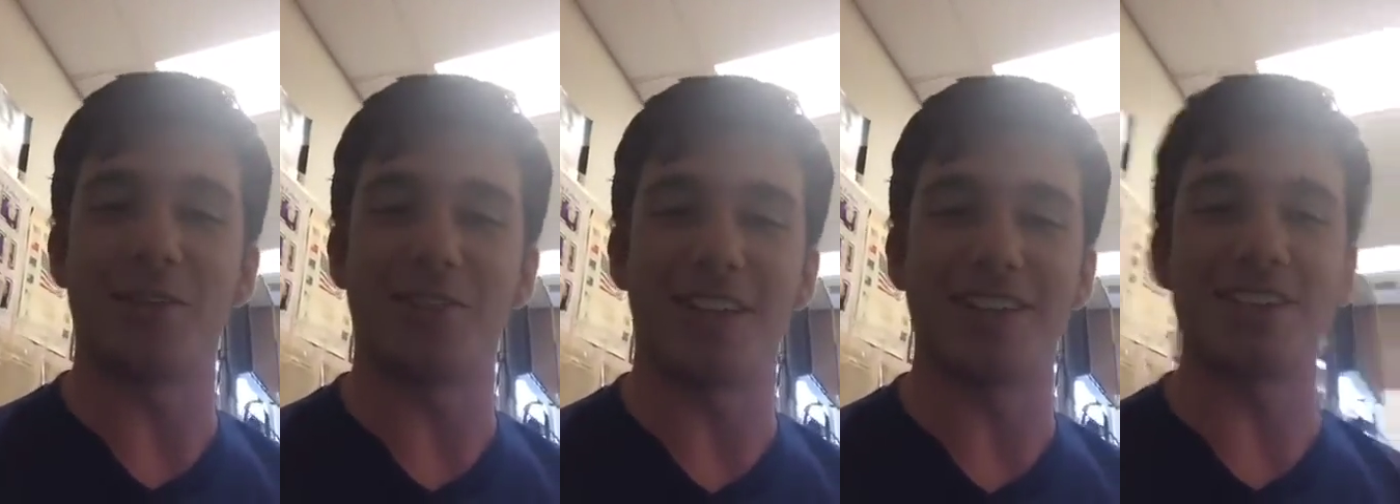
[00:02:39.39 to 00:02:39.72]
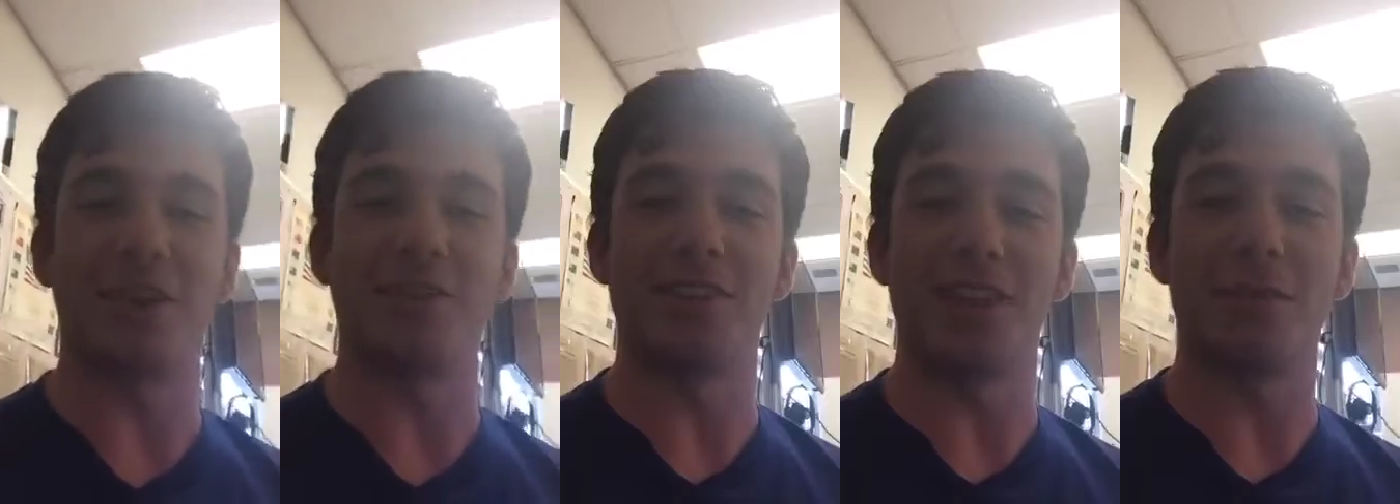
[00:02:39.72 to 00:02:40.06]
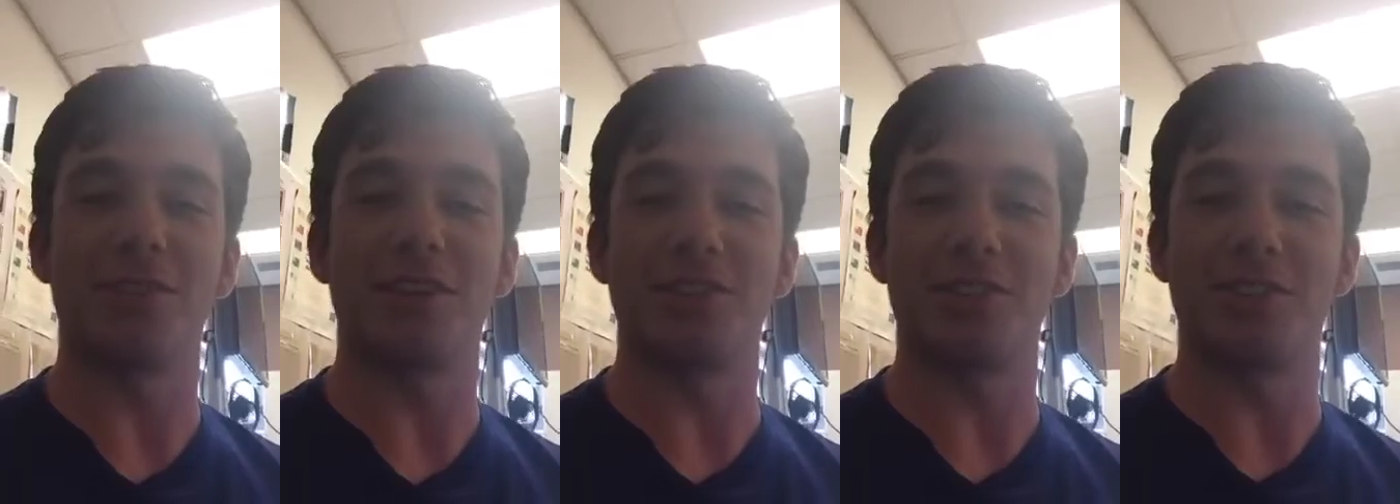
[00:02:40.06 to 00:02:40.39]
if that's how in
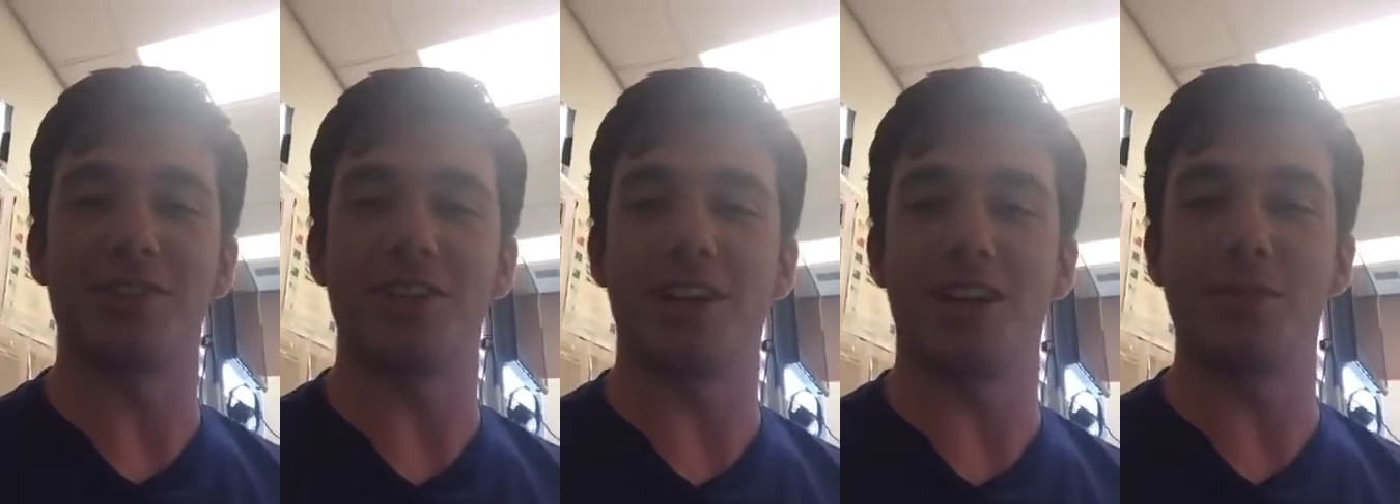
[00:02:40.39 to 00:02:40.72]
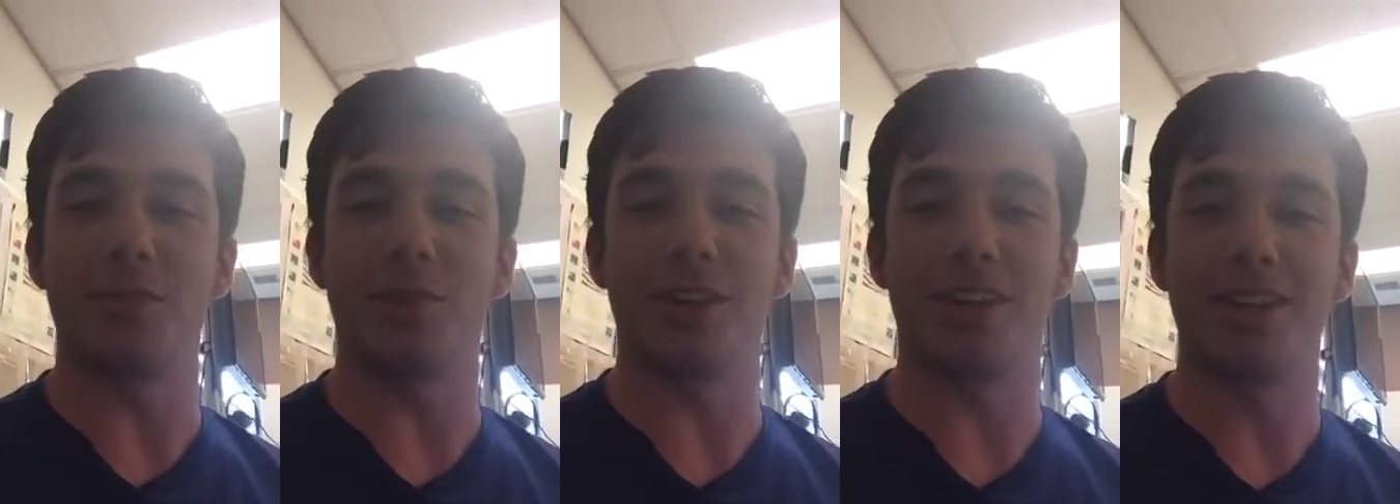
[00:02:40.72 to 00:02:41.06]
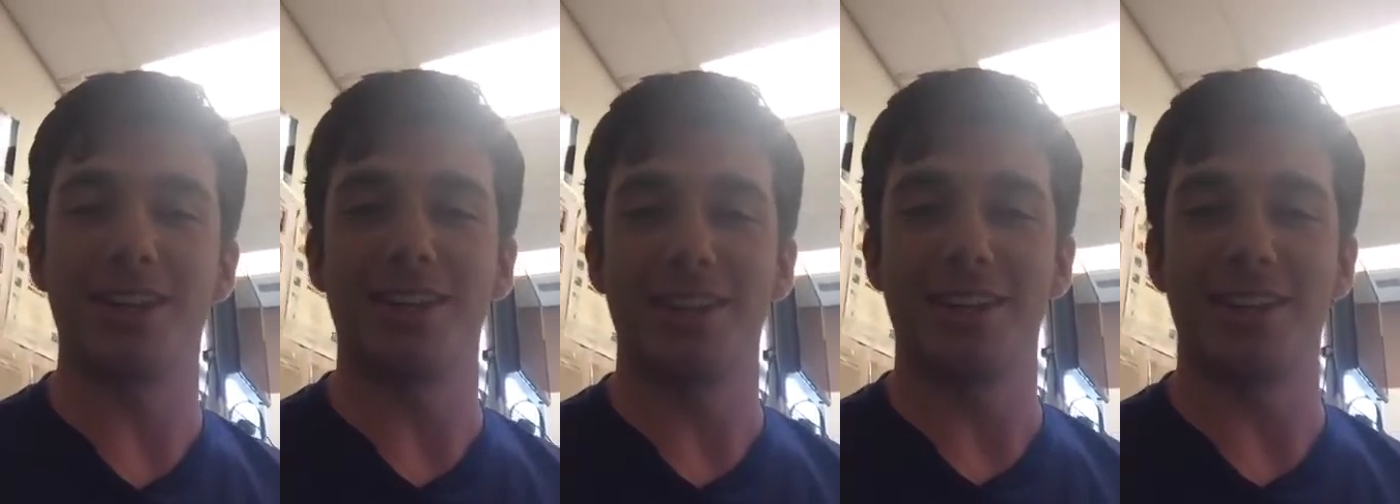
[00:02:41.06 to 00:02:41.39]
depth I should have gone, but
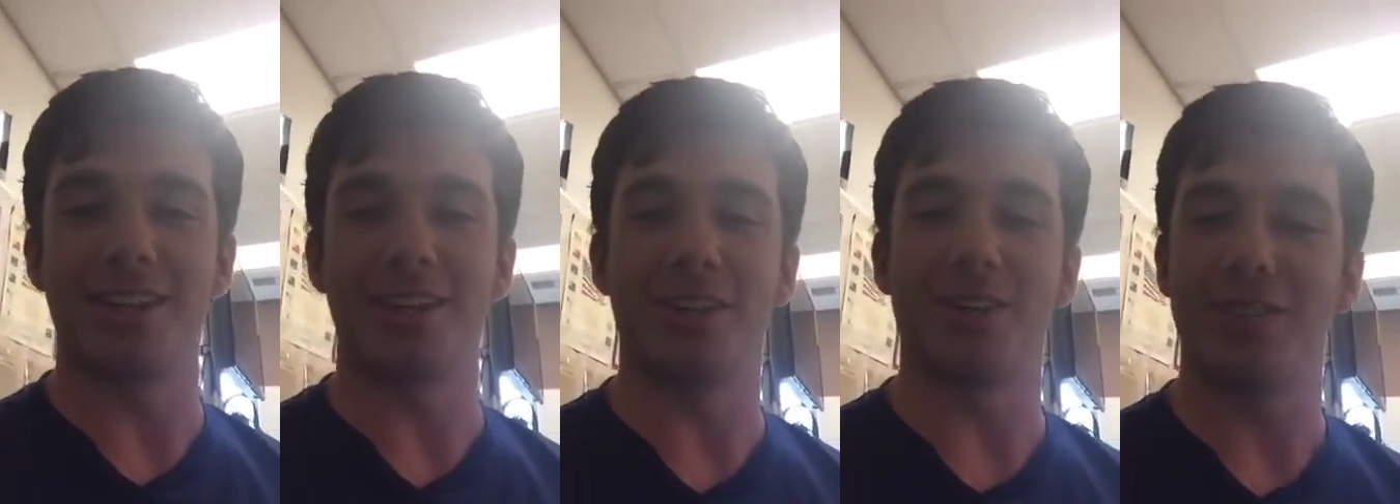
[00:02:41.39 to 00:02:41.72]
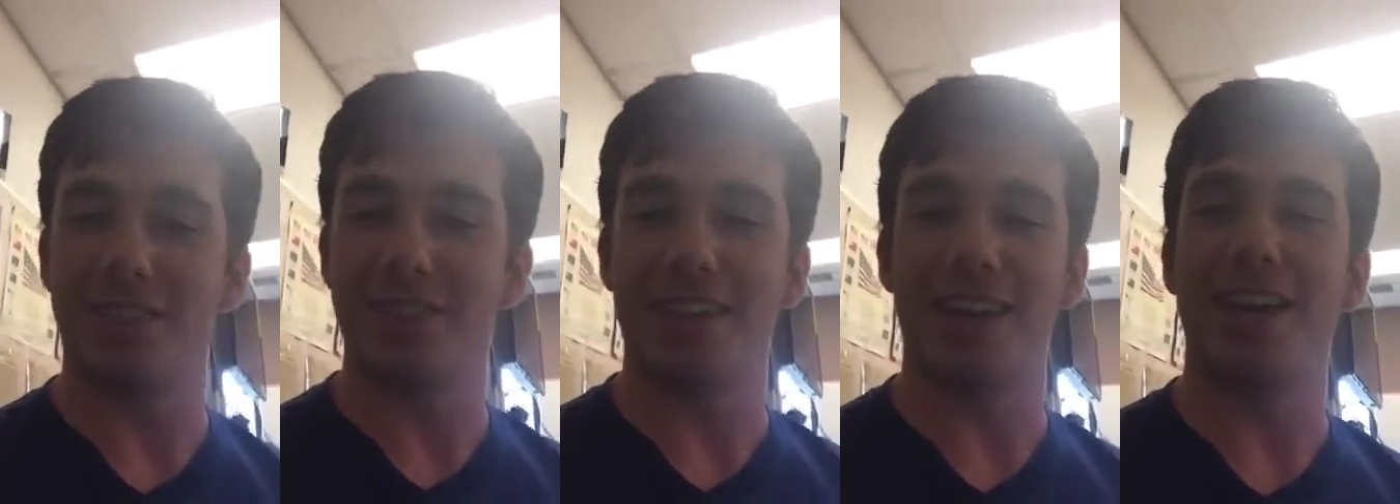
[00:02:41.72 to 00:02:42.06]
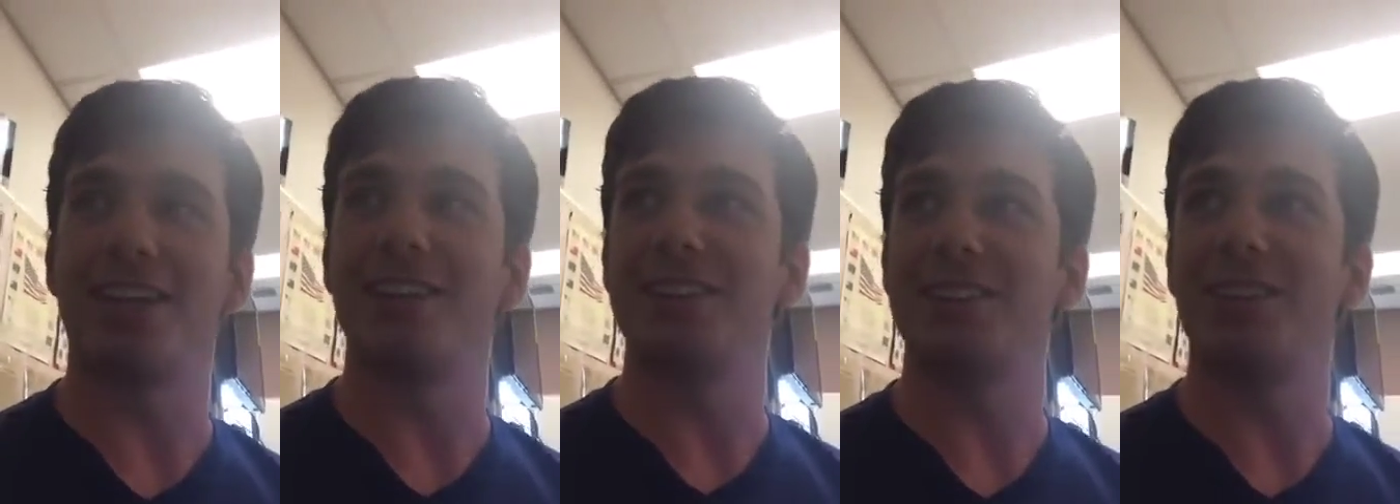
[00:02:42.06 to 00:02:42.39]

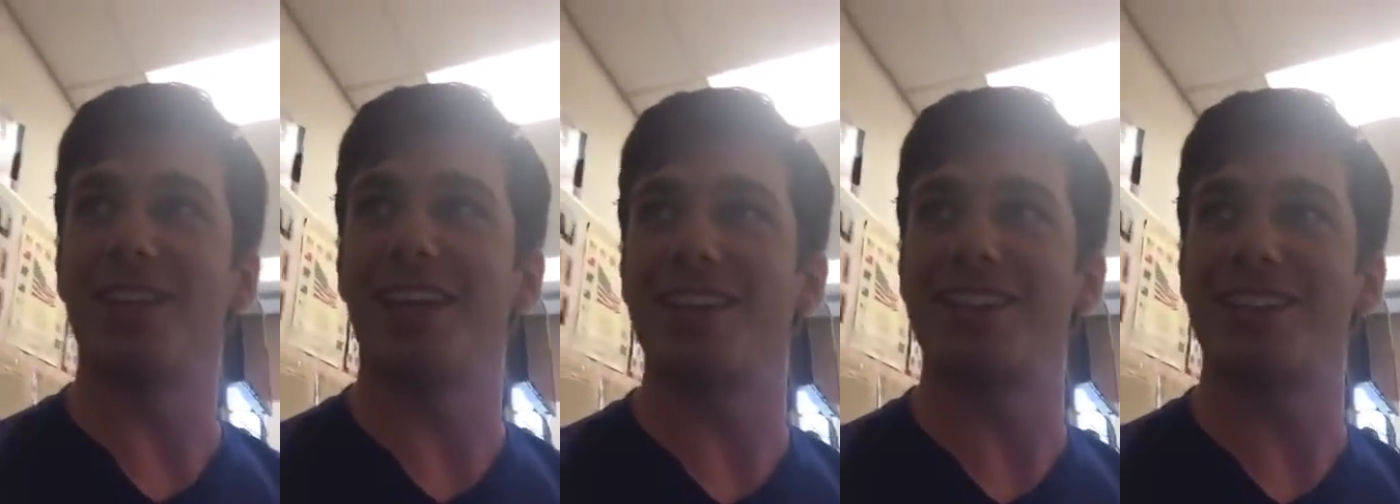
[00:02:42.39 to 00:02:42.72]
yeah, so that's